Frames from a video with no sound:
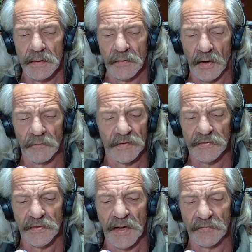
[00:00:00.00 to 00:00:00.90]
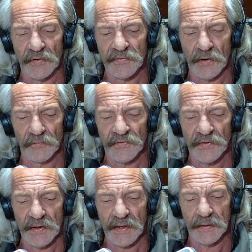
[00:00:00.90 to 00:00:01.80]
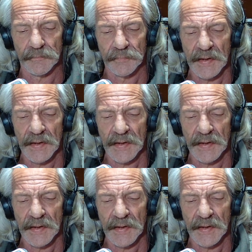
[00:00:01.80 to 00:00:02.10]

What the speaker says: Love is never self-seeking,